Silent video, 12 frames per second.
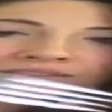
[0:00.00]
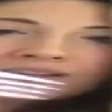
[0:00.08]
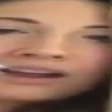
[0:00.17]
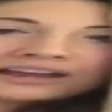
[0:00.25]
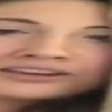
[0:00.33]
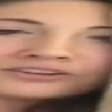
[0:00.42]

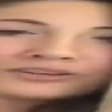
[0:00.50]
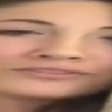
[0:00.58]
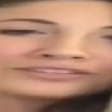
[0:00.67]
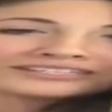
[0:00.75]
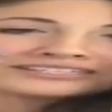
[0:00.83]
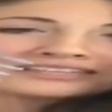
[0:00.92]
I don't know if
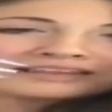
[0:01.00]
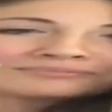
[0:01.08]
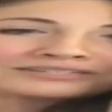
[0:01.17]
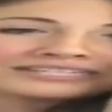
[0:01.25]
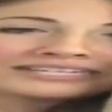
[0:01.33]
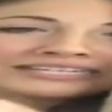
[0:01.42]
you can see that
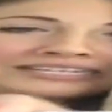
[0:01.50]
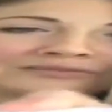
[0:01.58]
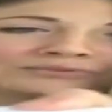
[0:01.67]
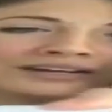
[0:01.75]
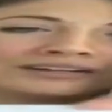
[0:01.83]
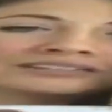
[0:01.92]
particularly
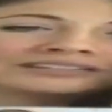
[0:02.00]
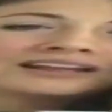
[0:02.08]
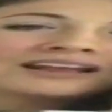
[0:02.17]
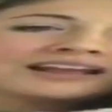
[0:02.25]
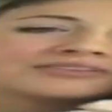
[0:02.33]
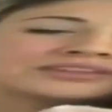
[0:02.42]
well,
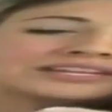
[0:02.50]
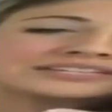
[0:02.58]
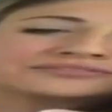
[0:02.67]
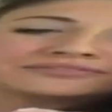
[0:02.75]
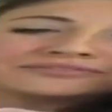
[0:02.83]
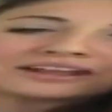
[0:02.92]
that
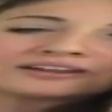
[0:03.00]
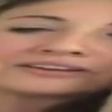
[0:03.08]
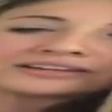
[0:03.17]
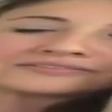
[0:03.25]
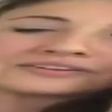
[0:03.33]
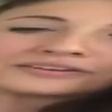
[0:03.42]
it's
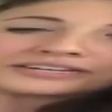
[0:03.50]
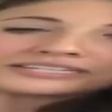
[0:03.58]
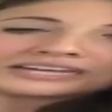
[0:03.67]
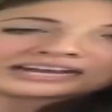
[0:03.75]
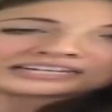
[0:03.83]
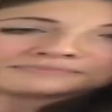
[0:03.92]
very, very
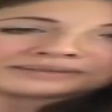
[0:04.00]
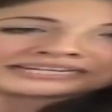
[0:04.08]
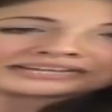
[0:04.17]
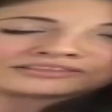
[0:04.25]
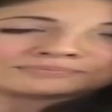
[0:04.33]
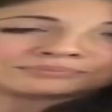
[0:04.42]
dark meat
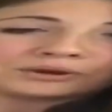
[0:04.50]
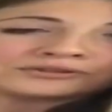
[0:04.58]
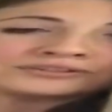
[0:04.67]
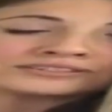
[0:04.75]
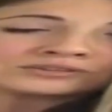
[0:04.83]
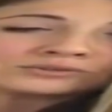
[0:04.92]
and the
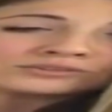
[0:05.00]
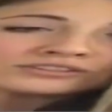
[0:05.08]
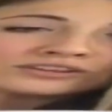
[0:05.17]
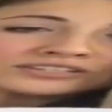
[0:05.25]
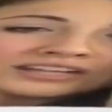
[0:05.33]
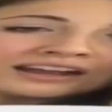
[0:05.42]
bones are
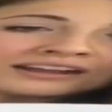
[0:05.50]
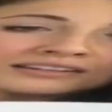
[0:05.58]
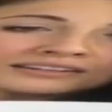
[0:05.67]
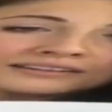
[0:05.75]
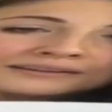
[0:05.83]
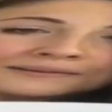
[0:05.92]
also dark.